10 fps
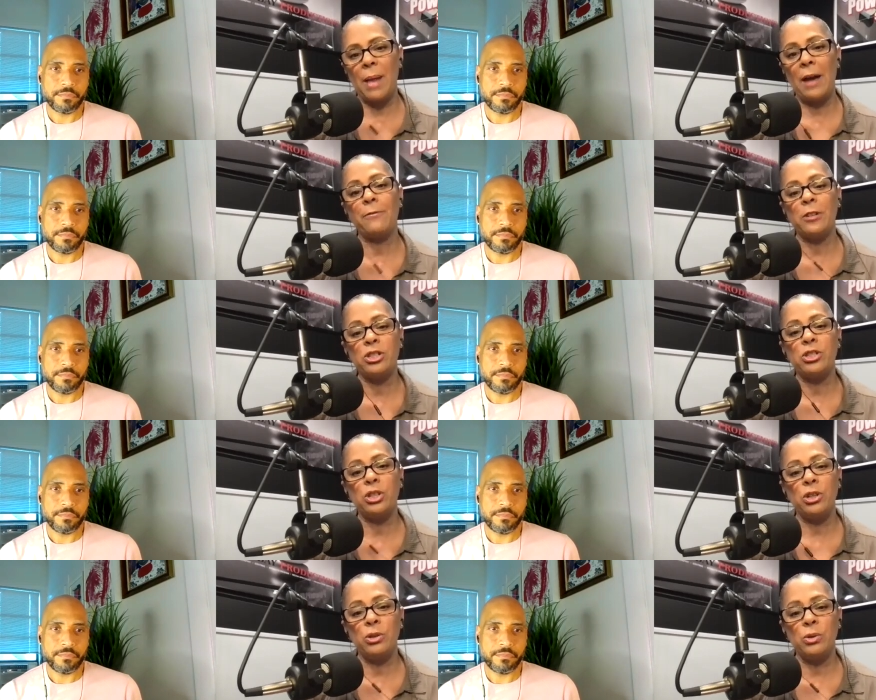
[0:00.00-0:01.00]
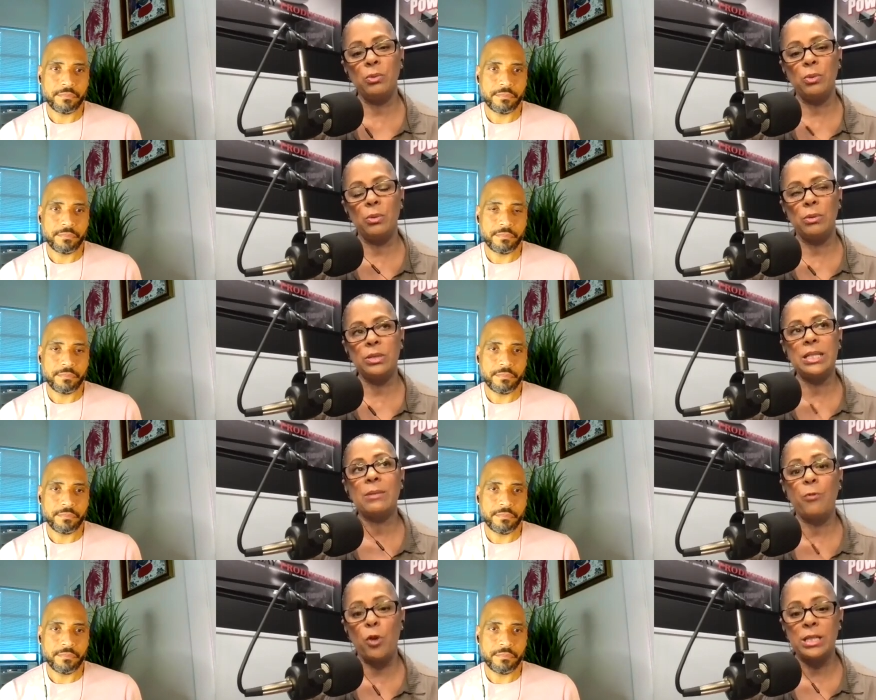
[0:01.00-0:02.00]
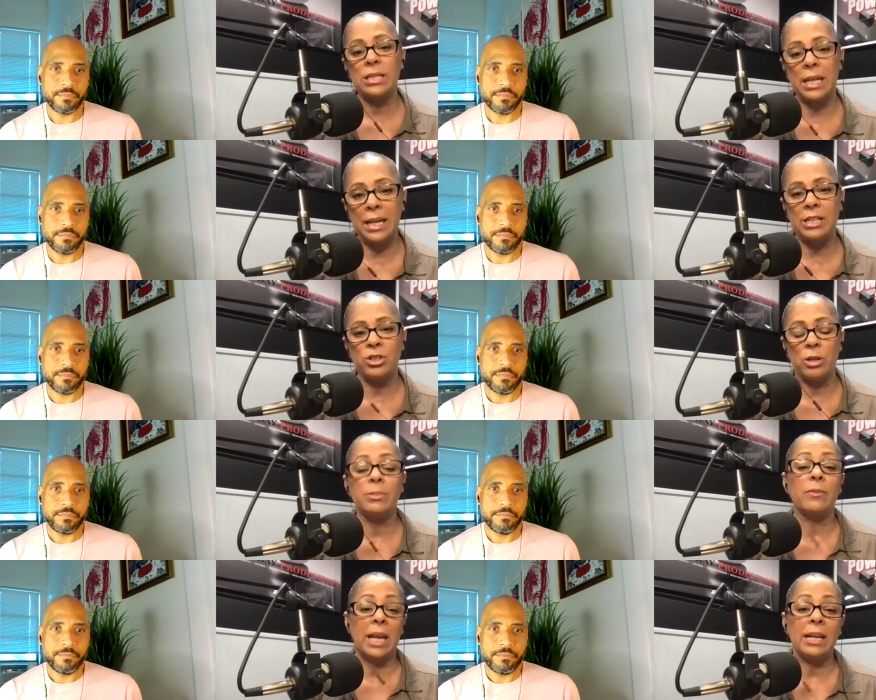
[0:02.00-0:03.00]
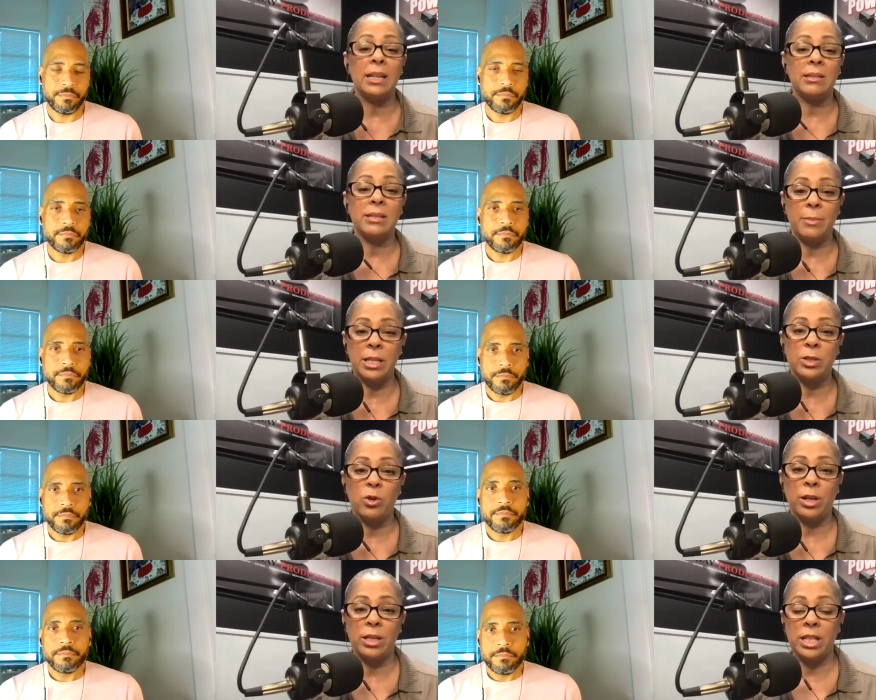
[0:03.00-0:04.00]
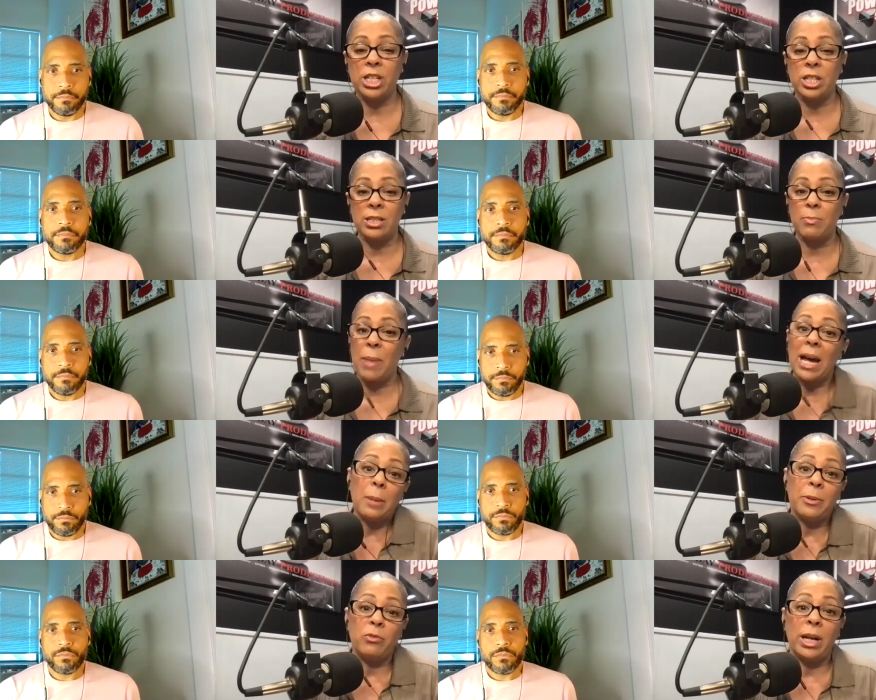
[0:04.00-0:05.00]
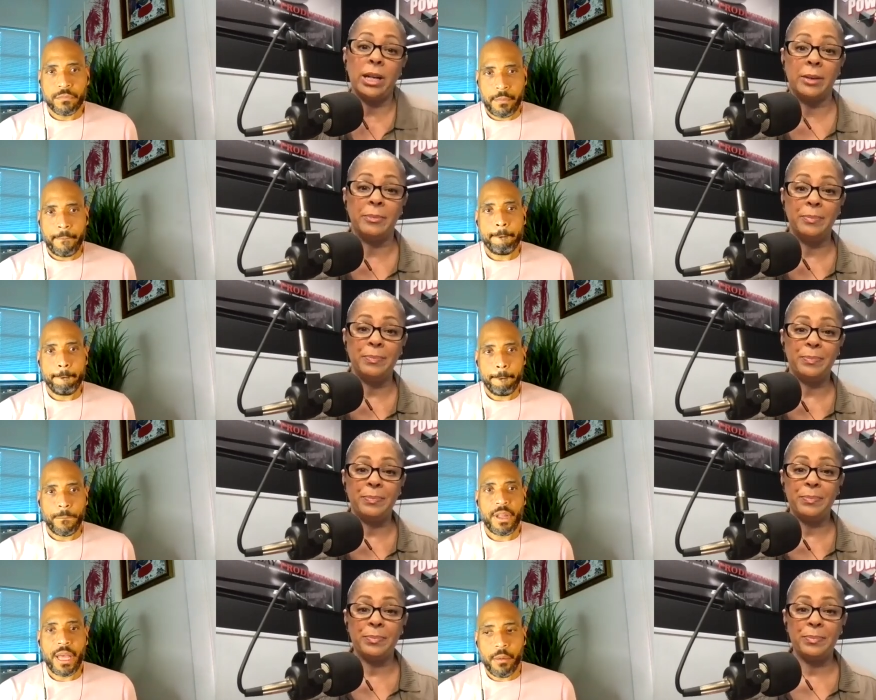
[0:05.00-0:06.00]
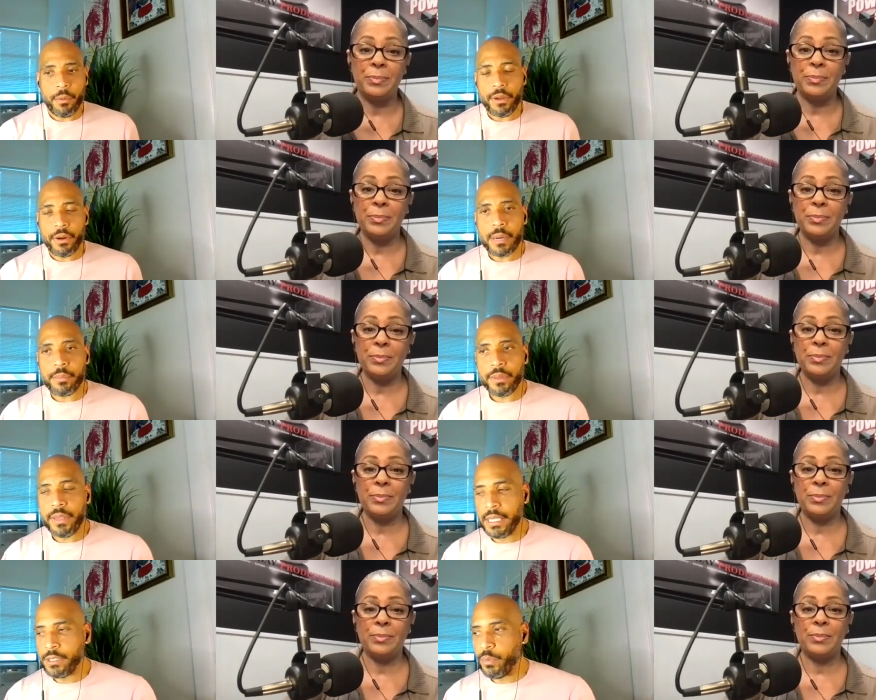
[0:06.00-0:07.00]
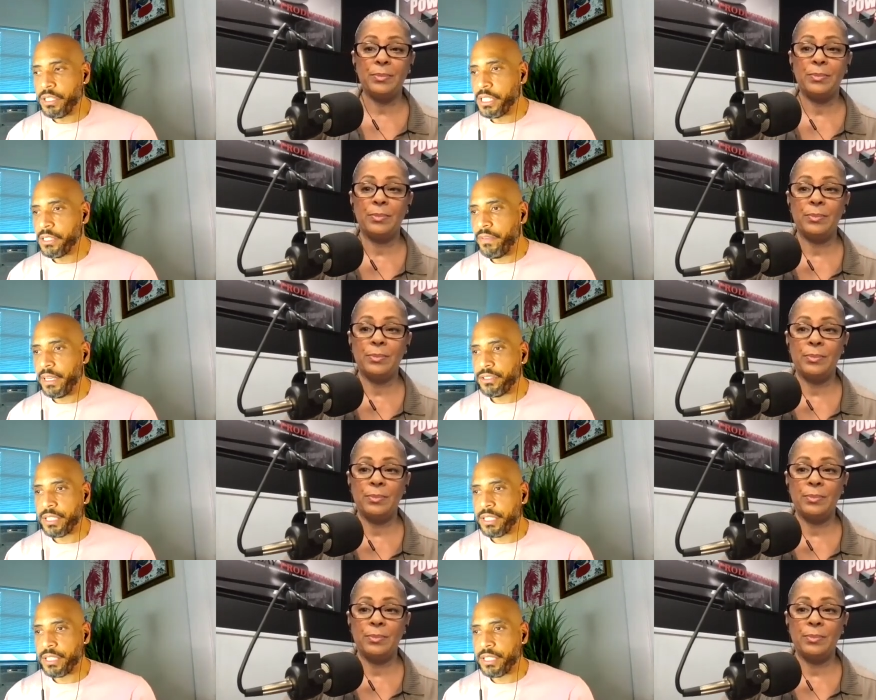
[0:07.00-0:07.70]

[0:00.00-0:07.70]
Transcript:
Speaker 1: efforts do you foresee in terms of getting some of these organizations back up and running?
Speaker 2: Yeah, well, there are a number of things. We just finished a